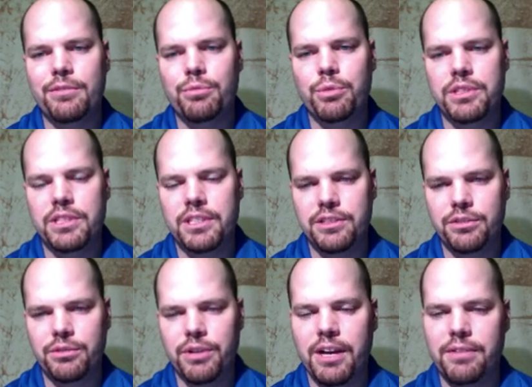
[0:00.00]
what these
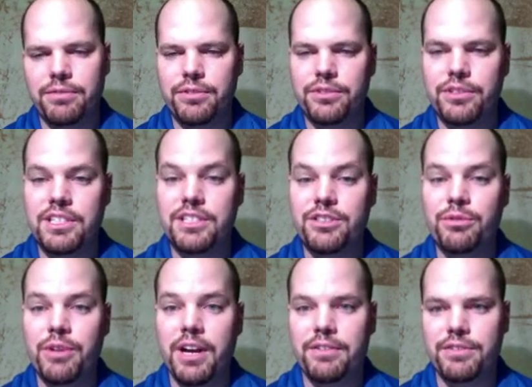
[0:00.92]

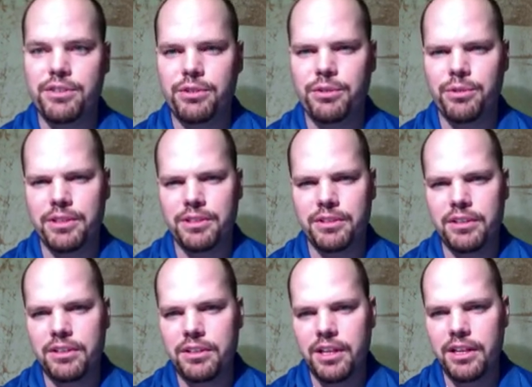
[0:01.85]
graphs are going to
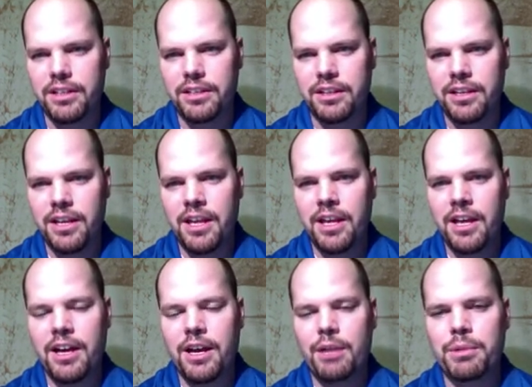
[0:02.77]
look like,
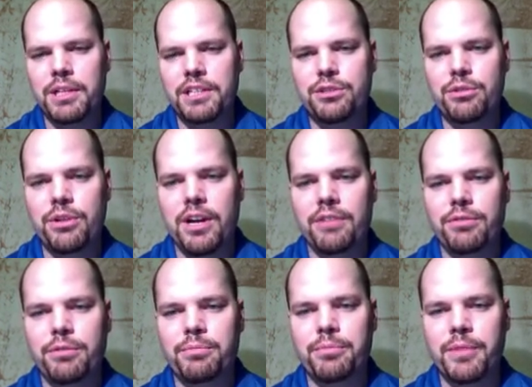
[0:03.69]
but let's graph
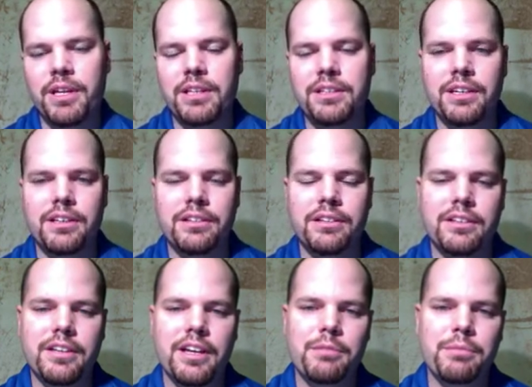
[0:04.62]
them and take a
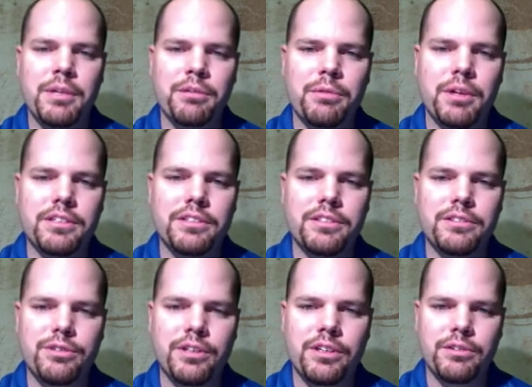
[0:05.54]
look at them anyways.
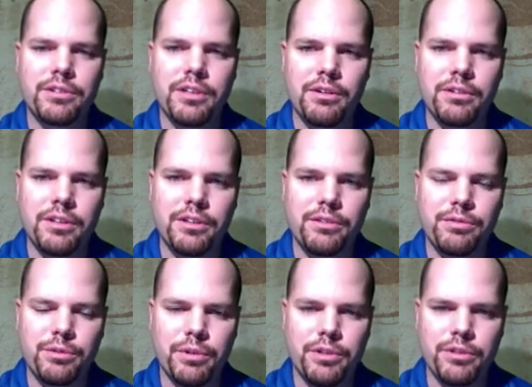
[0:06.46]
Drag out your calculator if
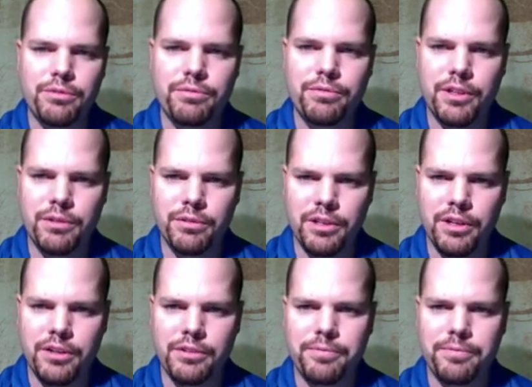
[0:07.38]
you want to follow along.